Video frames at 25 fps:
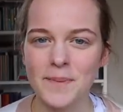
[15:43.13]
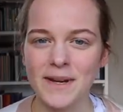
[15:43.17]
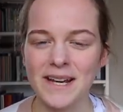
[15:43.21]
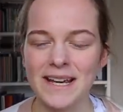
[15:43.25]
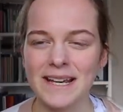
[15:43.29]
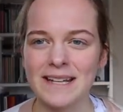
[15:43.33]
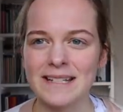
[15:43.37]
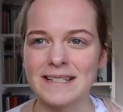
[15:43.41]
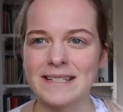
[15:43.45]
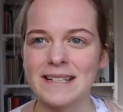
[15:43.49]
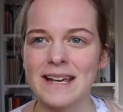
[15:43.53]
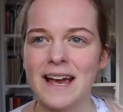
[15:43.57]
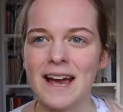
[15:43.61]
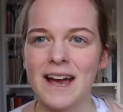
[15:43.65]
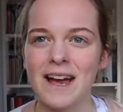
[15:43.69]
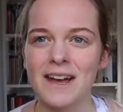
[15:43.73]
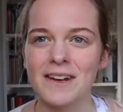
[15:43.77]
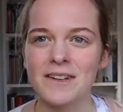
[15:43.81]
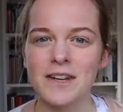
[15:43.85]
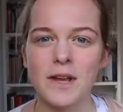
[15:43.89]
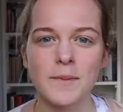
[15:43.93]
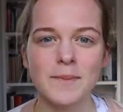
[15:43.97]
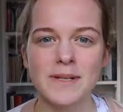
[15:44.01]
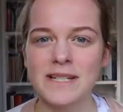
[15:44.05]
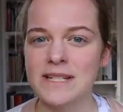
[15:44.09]
because
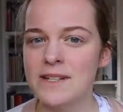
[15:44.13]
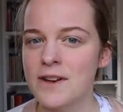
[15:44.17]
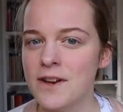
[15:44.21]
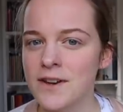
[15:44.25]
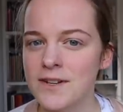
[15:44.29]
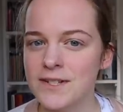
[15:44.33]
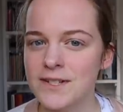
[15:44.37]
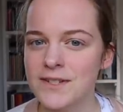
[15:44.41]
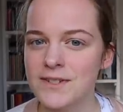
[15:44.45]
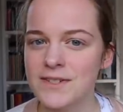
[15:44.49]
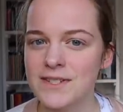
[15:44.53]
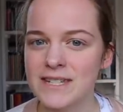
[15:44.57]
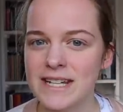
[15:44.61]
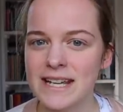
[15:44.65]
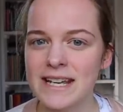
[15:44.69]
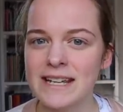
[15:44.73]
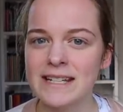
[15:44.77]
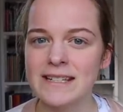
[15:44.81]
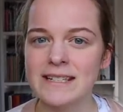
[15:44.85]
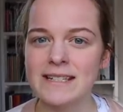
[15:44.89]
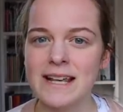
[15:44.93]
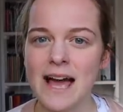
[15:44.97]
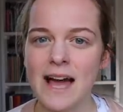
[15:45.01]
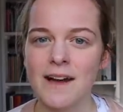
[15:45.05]
nobody knows who she is,